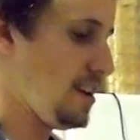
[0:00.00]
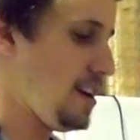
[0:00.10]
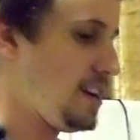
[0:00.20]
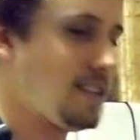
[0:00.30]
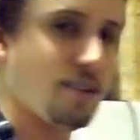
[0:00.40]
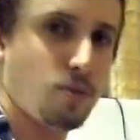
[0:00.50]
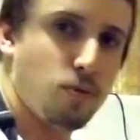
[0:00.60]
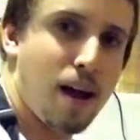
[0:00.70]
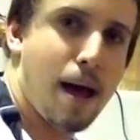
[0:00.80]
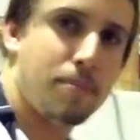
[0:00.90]
nice and
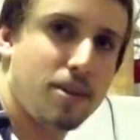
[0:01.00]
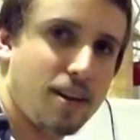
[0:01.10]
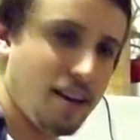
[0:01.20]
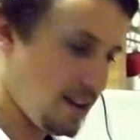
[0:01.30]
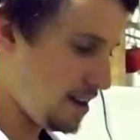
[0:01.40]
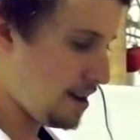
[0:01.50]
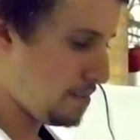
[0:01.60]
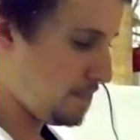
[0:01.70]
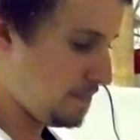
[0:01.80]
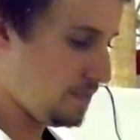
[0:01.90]
wrapped up.
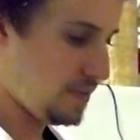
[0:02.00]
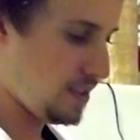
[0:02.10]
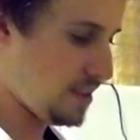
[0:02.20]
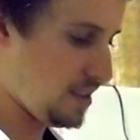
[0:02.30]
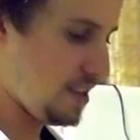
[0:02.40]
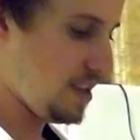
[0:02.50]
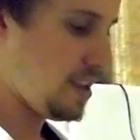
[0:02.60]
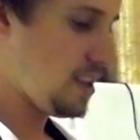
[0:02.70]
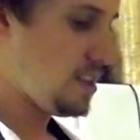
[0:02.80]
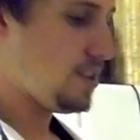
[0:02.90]

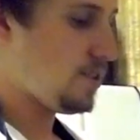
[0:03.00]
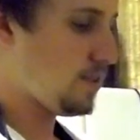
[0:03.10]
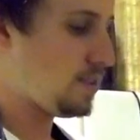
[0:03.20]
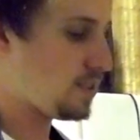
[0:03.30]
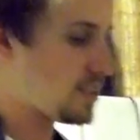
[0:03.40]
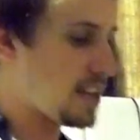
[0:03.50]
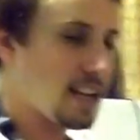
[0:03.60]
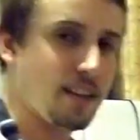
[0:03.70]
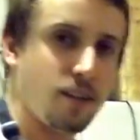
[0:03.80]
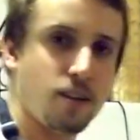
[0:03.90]
So it looks like a
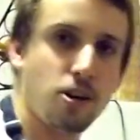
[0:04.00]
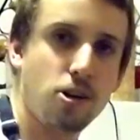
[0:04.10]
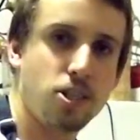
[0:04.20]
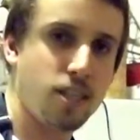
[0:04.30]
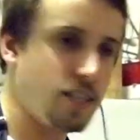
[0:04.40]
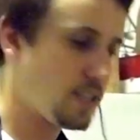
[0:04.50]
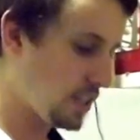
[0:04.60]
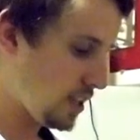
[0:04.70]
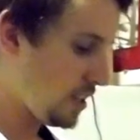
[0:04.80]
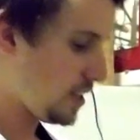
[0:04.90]
little Hershey's
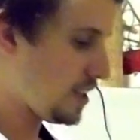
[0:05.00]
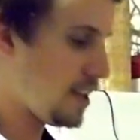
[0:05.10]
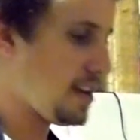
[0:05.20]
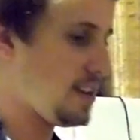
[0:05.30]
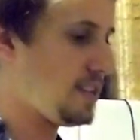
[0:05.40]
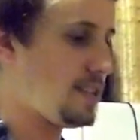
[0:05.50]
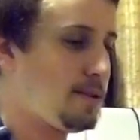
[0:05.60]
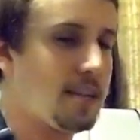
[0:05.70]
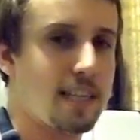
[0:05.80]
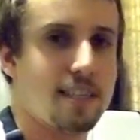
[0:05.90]
Kiss,
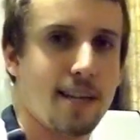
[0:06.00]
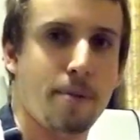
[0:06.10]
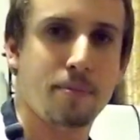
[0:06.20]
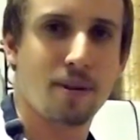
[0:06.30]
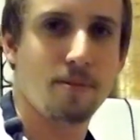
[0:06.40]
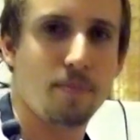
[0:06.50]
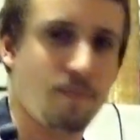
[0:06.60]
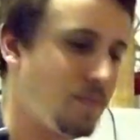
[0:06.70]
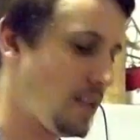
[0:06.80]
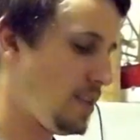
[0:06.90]
except
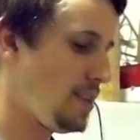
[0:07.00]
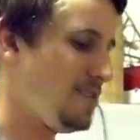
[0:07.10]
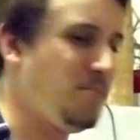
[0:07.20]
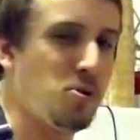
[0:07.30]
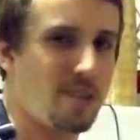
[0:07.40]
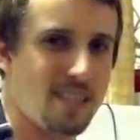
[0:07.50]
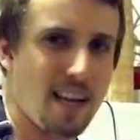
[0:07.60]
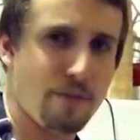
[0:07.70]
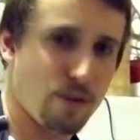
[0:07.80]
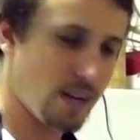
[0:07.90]
more
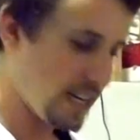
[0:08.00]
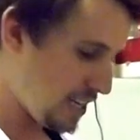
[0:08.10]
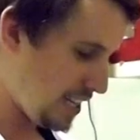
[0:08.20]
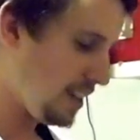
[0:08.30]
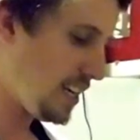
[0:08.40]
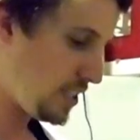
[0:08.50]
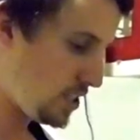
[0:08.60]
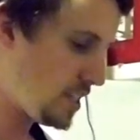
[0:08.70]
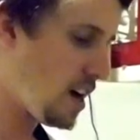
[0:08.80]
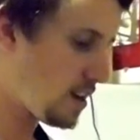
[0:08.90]
savory and less
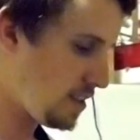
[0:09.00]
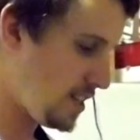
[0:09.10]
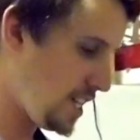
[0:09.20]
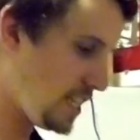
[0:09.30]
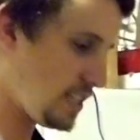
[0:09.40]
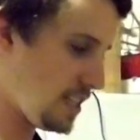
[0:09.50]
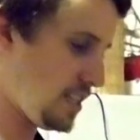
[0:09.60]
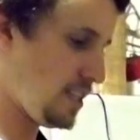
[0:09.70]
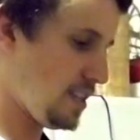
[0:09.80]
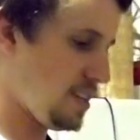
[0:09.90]
chocolatey.
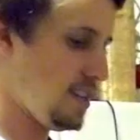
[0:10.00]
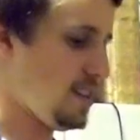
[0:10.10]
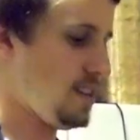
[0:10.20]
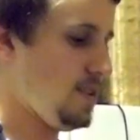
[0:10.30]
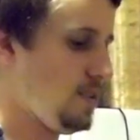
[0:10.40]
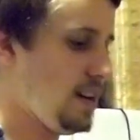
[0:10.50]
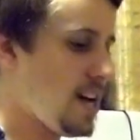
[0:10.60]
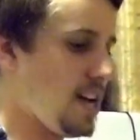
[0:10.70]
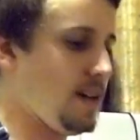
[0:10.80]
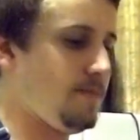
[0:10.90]
Okay.